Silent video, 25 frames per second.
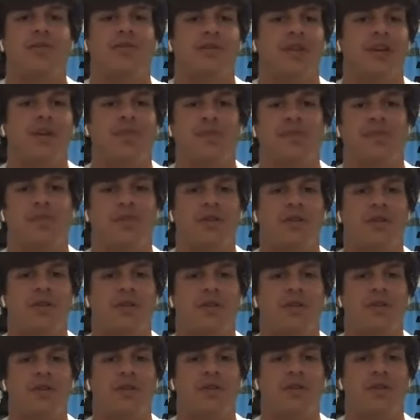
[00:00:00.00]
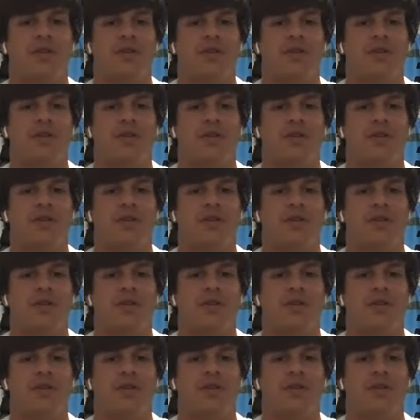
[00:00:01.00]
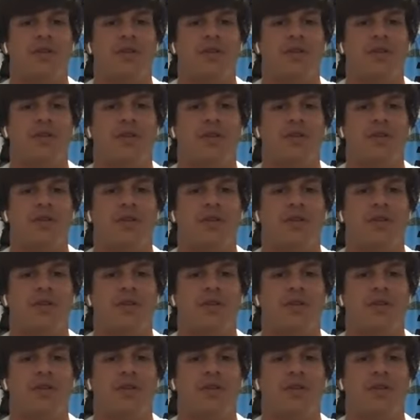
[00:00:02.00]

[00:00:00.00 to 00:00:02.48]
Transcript: Your name's going on paper either way.